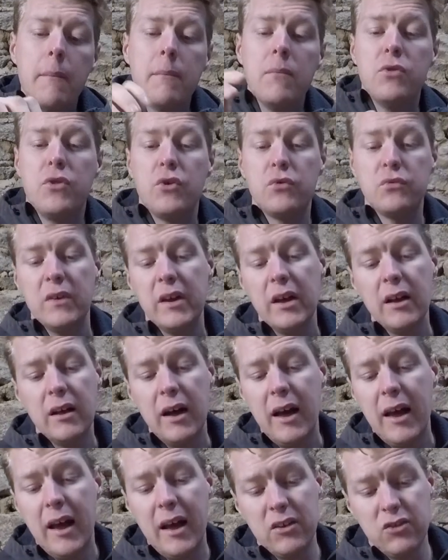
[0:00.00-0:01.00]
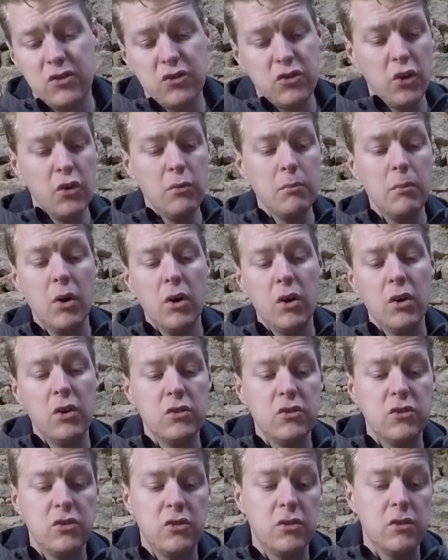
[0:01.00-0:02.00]
The rear light has 2
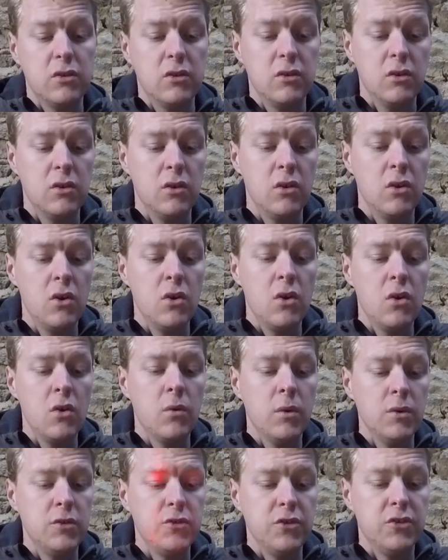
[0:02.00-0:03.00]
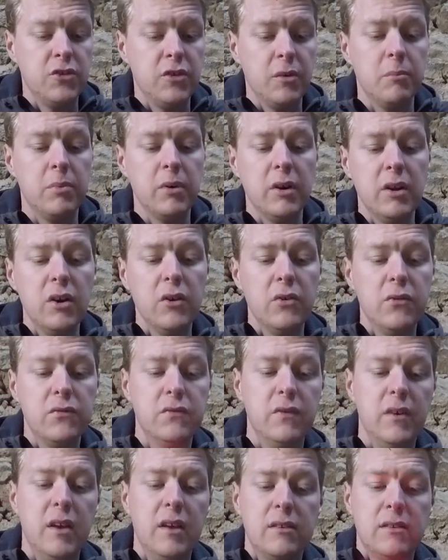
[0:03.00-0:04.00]
modes, which is simple enough.
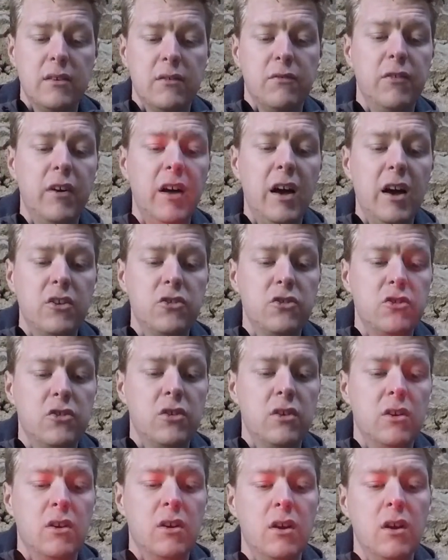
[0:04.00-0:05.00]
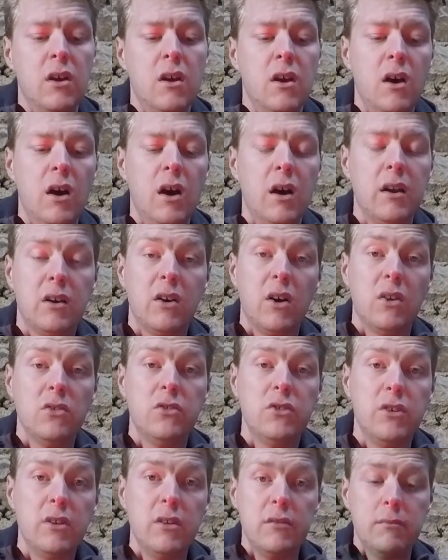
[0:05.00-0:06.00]
It's a flash and a
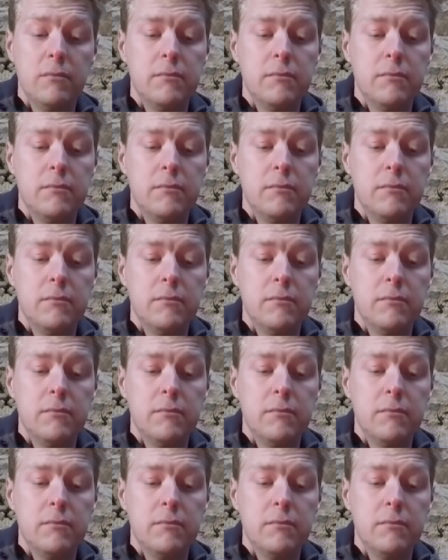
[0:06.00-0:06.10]
constant.